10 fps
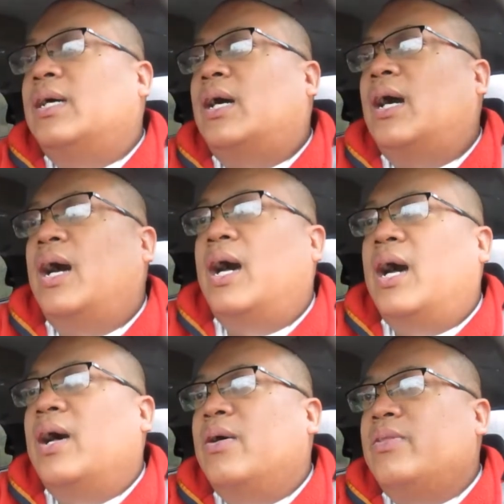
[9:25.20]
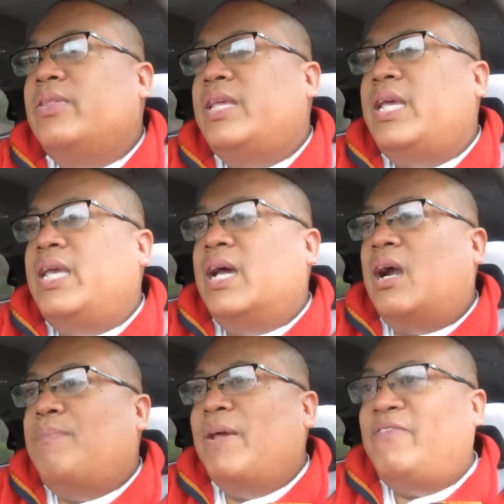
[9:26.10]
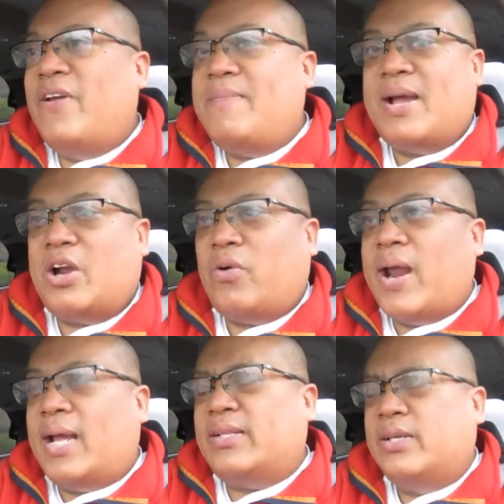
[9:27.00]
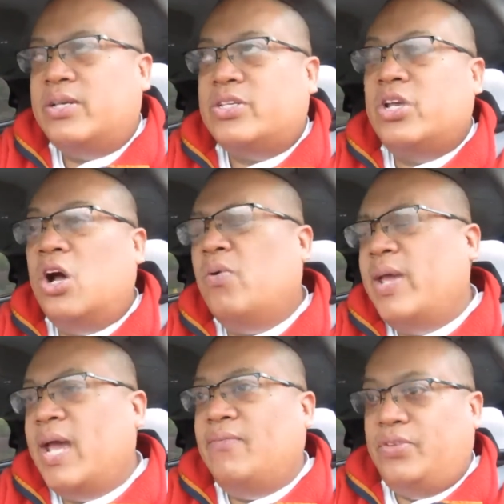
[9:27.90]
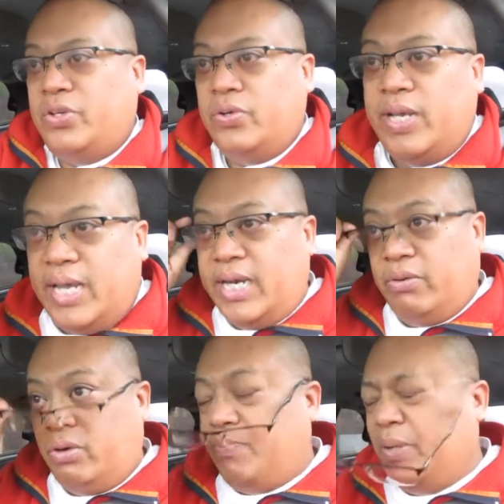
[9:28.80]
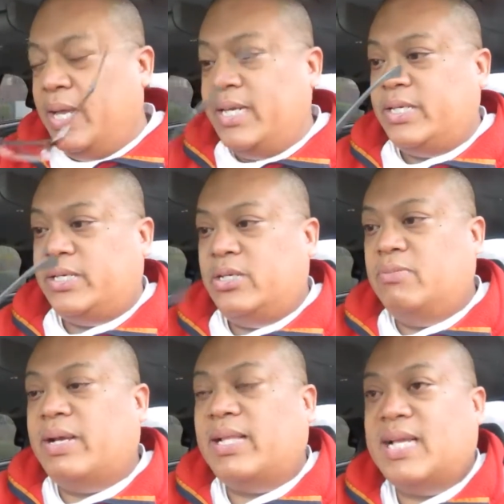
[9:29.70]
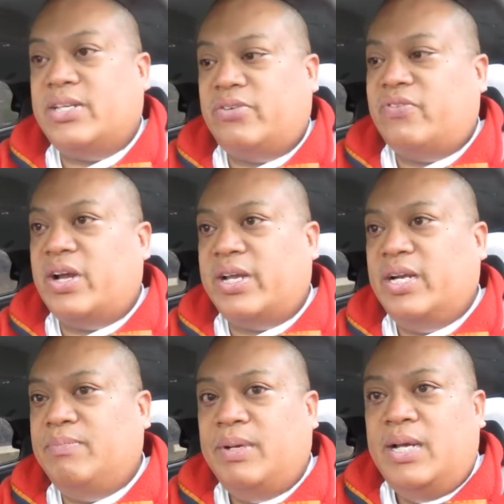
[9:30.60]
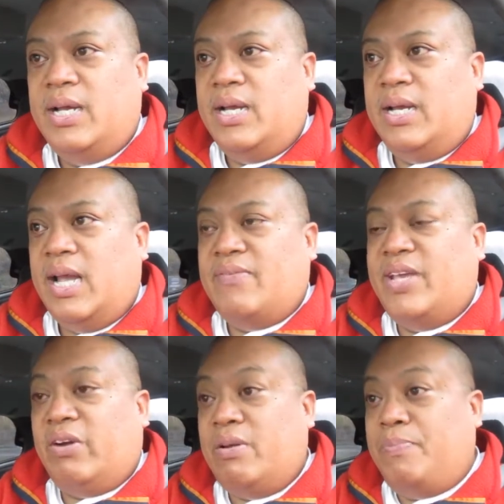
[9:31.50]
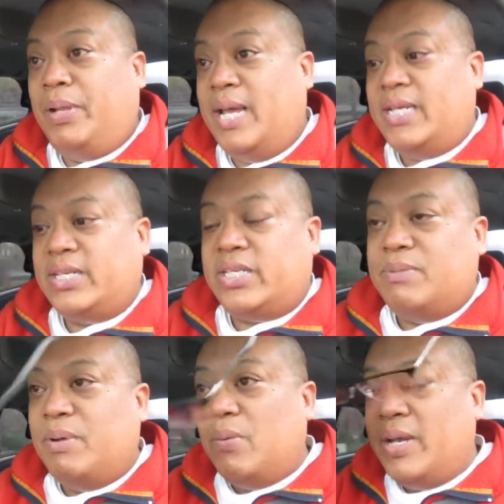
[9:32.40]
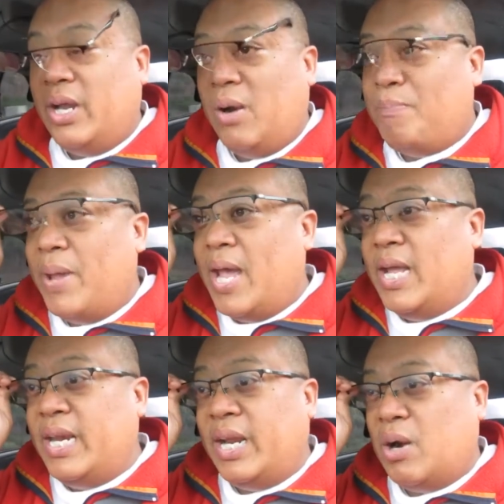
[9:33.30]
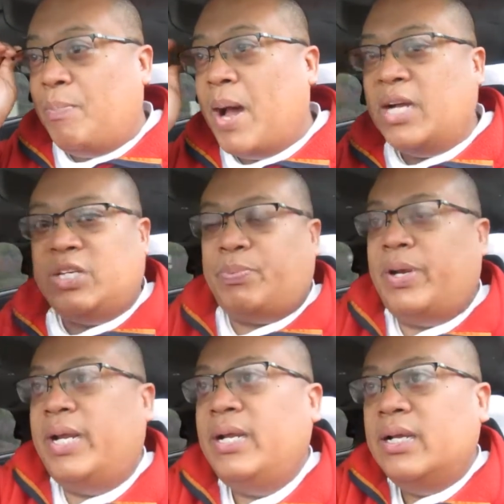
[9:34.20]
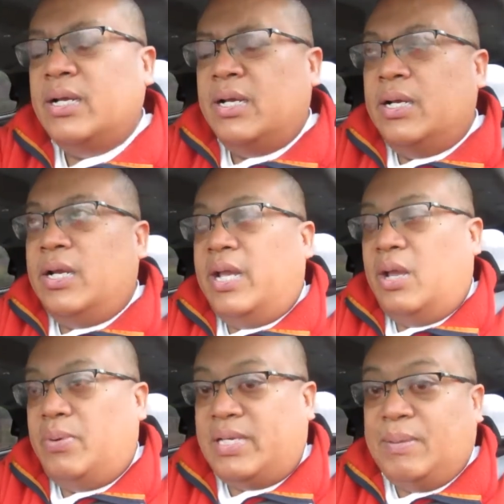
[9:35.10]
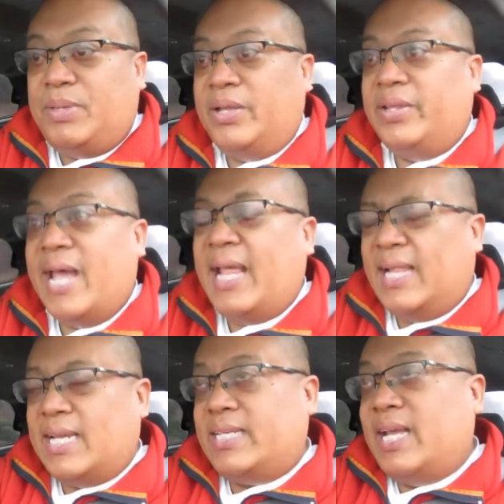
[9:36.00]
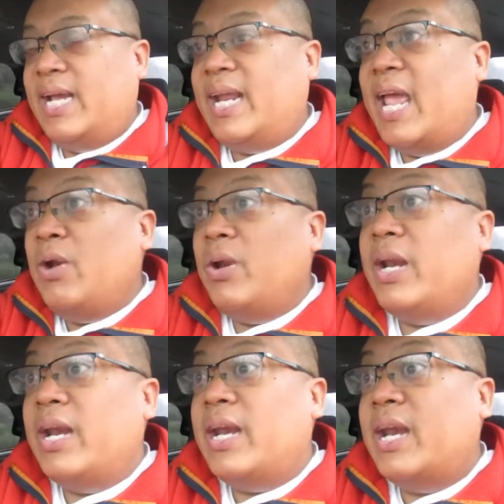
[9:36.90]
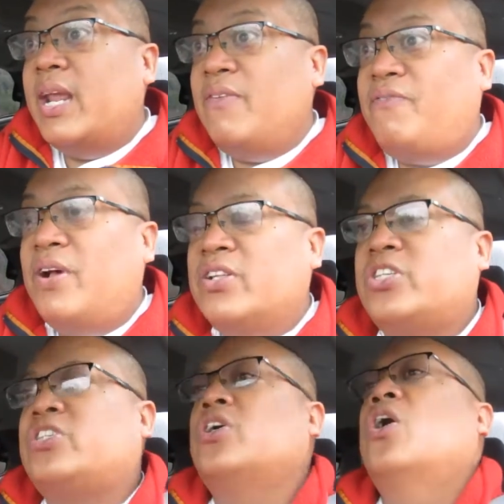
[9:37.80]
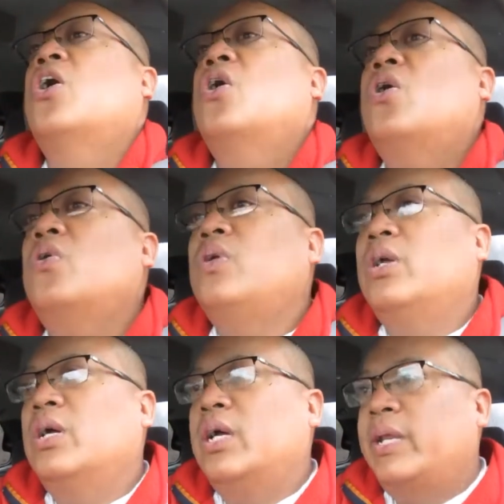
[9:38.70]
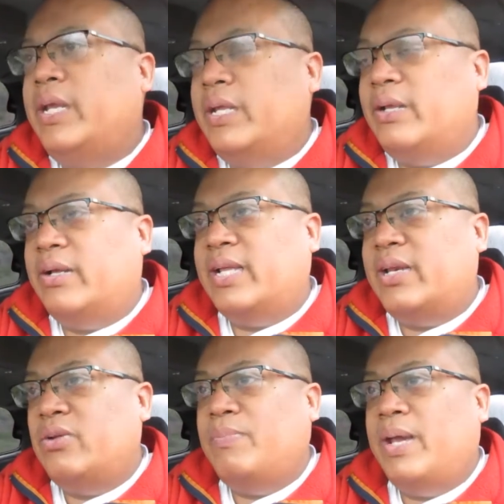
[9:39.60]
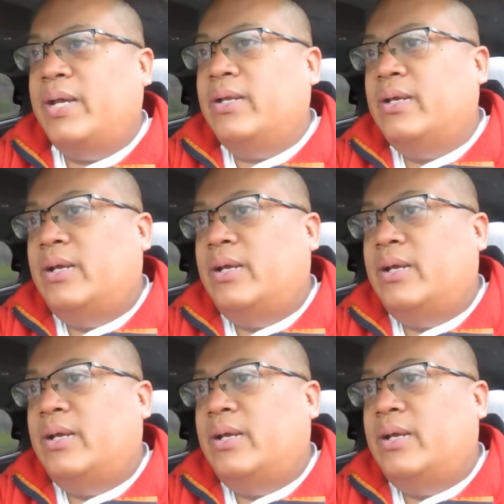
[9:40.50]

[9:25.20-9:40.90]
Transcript: uh, the our bed frame got cracked, so we have to get it replaced. Oh, my glasses are fogging up. Have to get it replaced, but we got our bed and our box spring, and we slept on that last night, and it felt so good in, on that new bed.